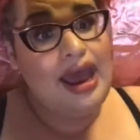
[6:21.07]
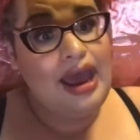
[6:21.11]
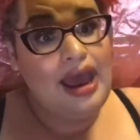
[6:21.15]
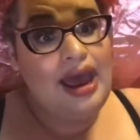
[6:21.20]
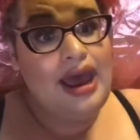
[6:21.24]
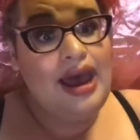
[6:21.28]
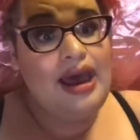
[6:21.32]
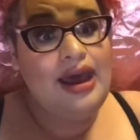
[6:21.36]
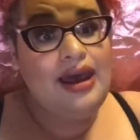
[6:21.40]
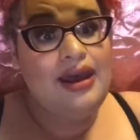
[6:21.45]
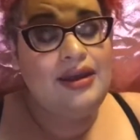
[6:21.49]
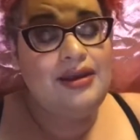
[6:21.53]

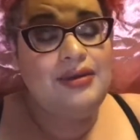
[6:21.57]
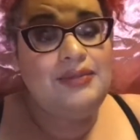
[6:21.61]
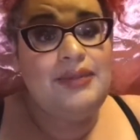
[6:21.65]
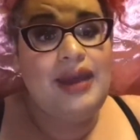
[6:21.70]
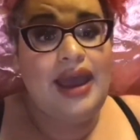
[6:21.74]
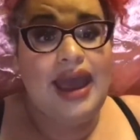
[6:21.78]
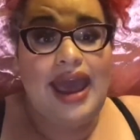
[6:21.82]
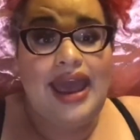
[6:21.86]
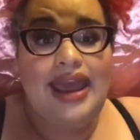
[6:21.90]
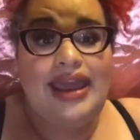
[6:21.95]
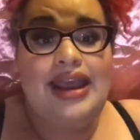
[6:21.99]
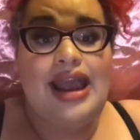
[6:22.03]

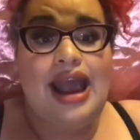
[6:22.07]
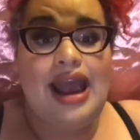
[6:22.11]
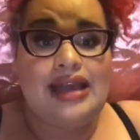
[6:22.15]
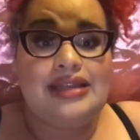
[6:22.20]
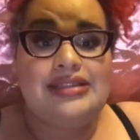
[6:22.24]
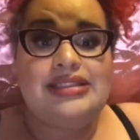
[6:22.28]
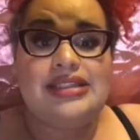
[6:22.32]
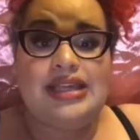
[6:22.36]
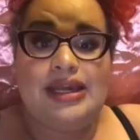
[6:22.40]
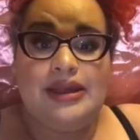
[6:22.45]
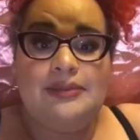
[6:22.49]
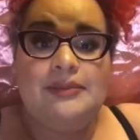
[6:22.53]
I
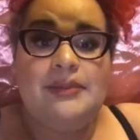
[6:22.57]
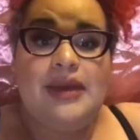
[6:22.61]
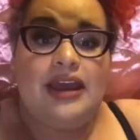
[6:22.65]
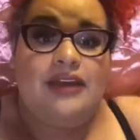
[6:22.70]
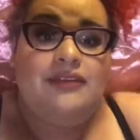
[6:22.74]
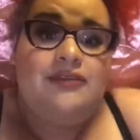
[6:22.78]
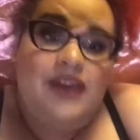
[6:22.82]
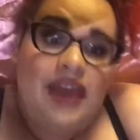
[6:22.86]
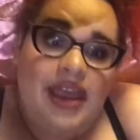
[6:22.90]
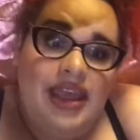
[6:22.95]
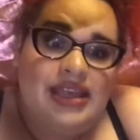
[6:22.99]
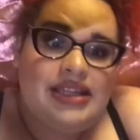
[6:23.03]
got done my
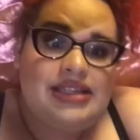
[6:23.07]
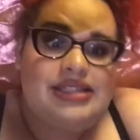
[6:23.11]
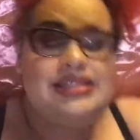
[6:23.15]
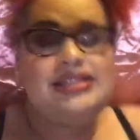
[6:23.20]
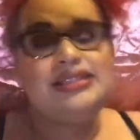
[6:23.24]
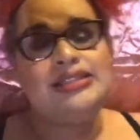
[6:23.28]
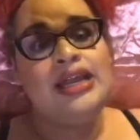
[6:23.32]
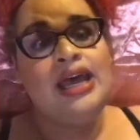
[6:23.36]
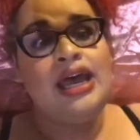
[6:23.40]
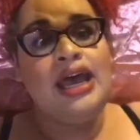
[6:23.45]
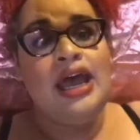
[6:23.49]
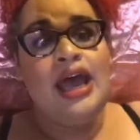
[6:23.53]
face.
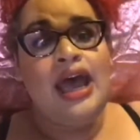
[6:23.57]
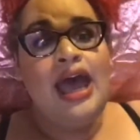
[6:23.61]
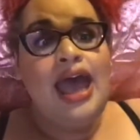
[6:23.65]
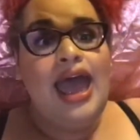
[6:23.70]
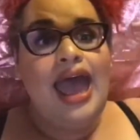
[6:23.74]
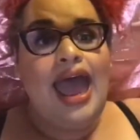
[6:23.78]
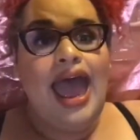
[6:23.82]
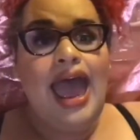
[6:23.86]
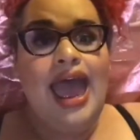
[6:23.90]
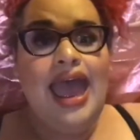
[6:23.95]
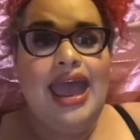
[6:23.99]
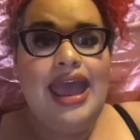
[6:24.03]

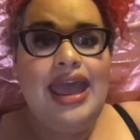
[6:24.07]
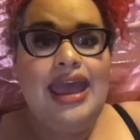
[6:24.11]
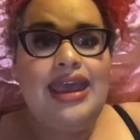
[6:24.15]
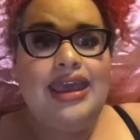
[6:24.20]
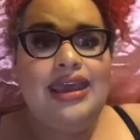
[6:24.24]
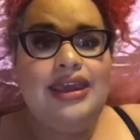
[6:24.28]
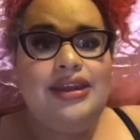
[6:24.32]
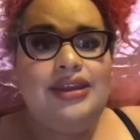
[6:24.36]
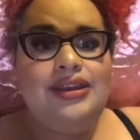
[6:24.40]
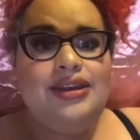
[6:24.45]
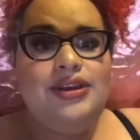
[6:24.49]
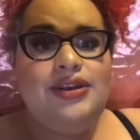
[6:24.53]

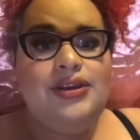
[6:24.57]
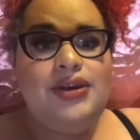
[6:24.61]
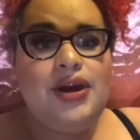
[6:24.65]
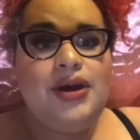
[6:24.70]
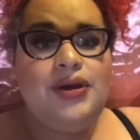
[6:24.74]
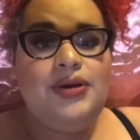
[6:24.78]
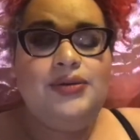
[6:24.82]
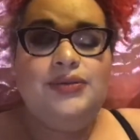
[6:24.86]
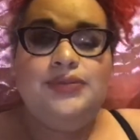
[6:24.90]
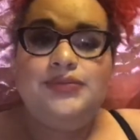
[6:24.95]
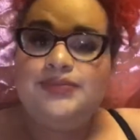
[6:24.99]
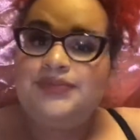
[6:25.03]
And, you
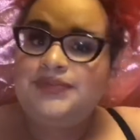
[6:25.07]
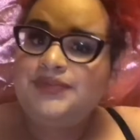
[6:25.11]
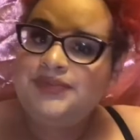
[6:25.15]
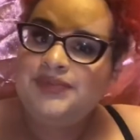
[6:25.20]
know,